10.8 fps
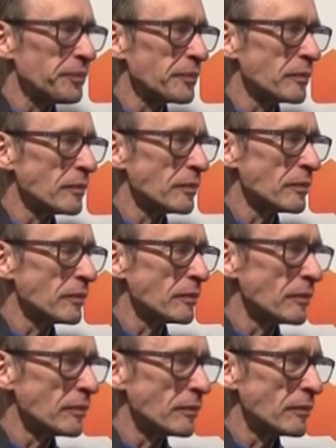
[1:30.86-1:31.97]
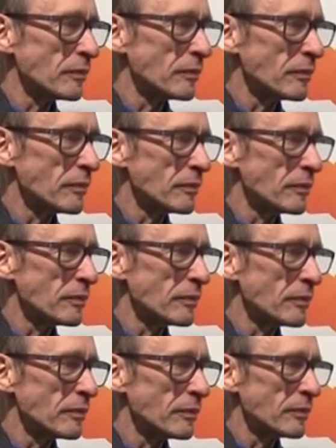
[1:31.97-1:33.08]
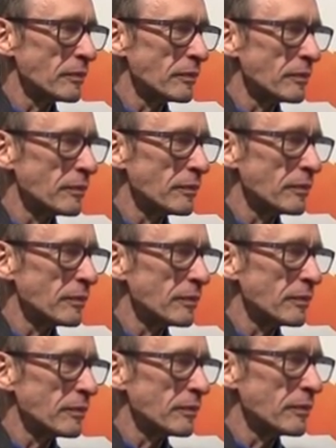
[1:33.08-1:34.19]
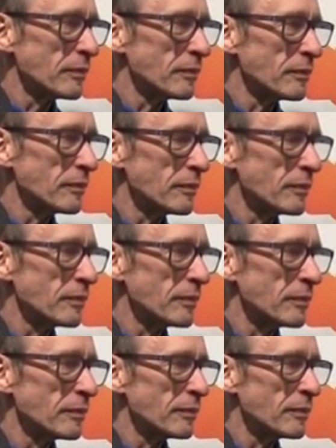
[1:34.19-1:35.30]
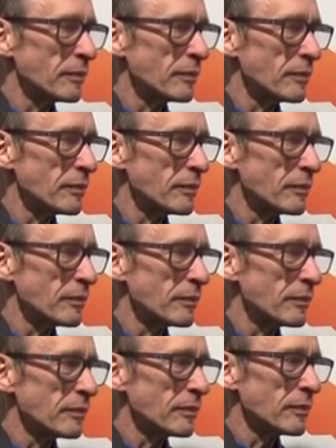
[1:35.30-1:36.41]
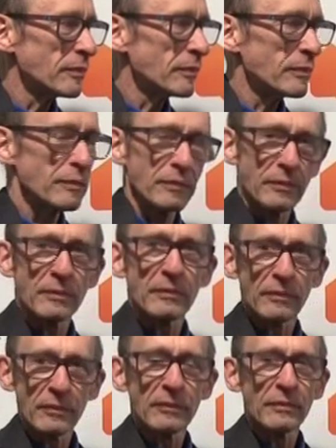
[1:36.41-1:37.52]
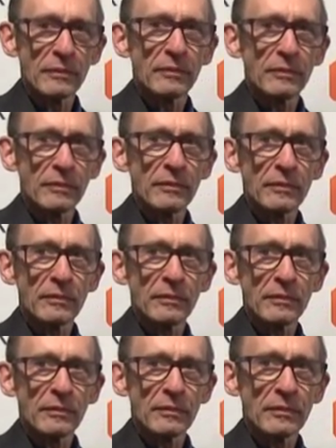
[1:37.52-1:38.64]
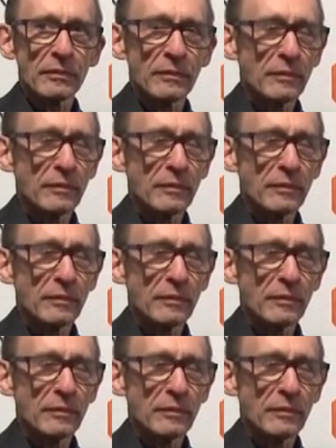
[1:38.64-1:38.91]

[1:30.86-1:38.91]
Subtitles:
(silent)